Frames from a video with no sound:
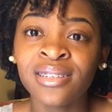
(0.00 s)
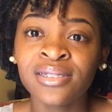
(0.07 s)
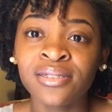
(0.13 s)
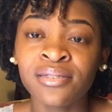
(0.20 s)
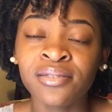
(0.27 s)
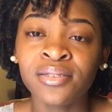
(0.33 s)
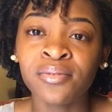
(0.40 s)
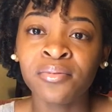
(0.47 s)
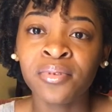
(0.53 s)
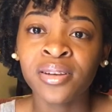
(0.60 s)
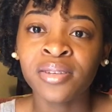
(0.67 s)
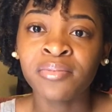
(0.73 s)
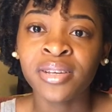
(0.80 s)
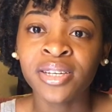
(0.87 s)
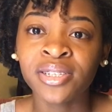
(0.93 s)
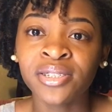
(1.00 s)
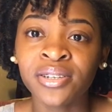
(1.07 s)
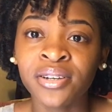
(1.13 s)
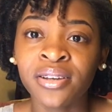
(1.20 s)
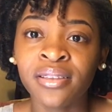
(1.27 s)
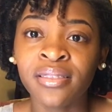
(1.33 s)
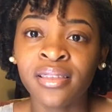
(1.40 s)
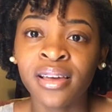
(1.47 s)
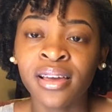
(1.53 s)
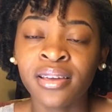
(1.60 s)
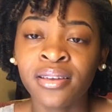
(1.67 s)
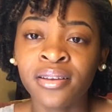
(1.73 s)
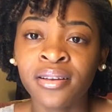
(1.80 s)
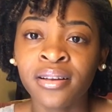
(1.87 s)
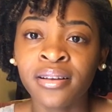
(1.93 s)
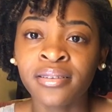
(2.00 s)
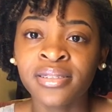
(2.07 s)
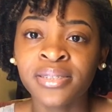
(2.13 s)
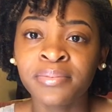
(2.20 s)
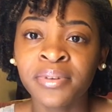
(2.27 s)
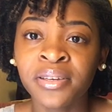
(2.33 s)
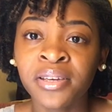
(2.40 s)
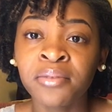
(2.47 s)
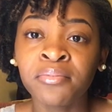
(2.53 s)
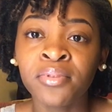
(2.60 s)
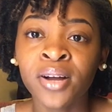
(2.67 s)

So you want to make sure that you're speaking